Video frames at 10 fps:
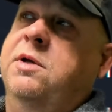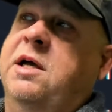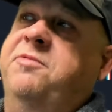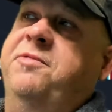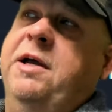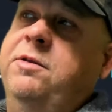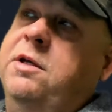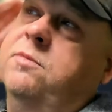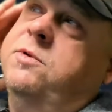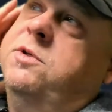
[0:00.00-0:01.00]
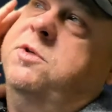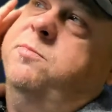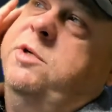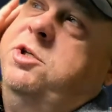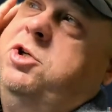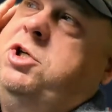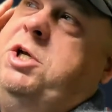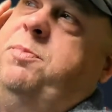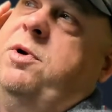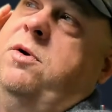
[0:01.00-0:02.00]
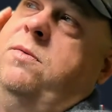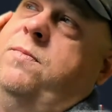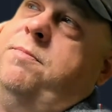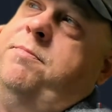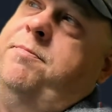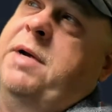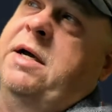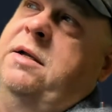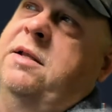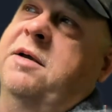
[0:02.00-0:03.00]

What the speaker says: I found that it was much cheaper by like